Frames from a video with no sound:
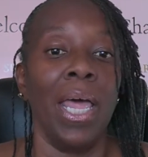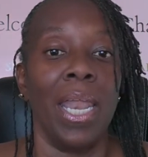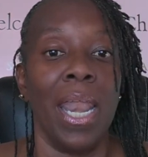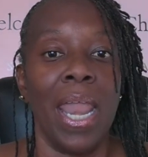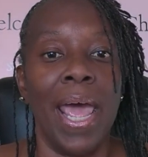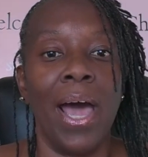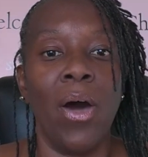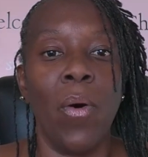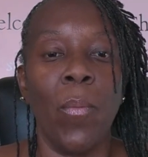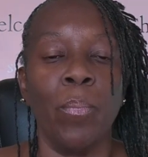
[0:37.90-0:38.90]

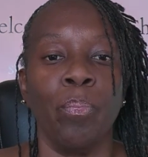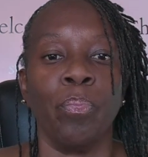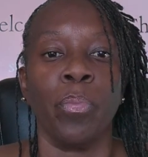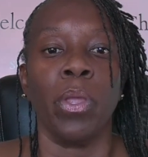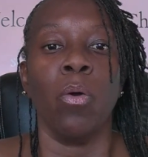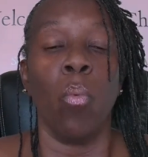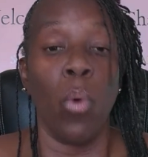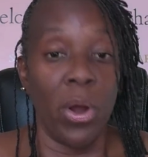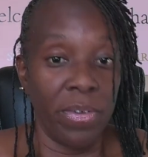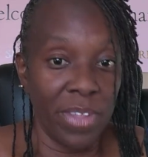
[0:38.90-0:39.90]
Now,
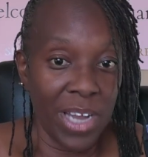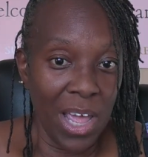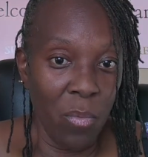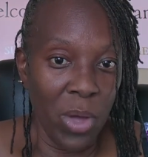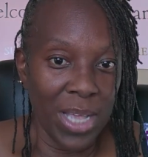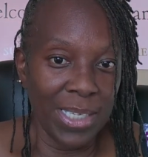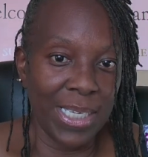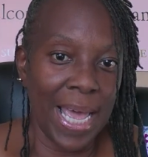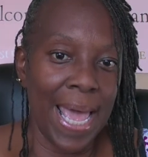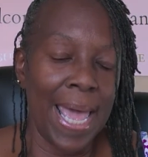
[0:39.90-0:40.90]
Word of the Day
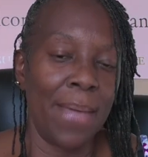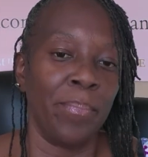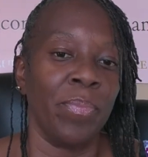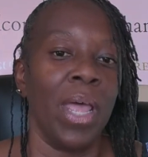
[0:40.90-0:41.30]
Wednesday